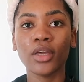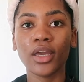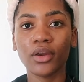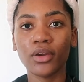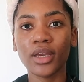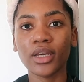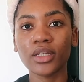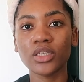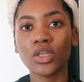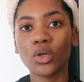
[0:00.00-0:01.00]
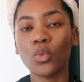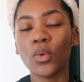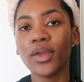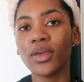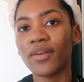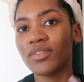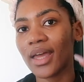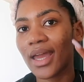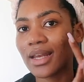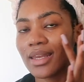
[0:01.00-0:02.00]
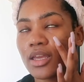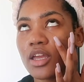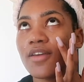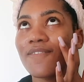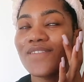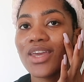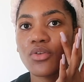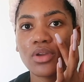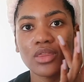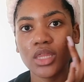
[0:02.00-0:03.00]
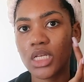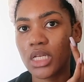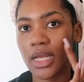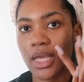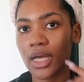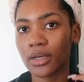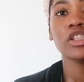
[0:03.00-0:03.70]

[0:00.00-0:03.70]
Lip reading: the areas where you have the acne in a very thin layer.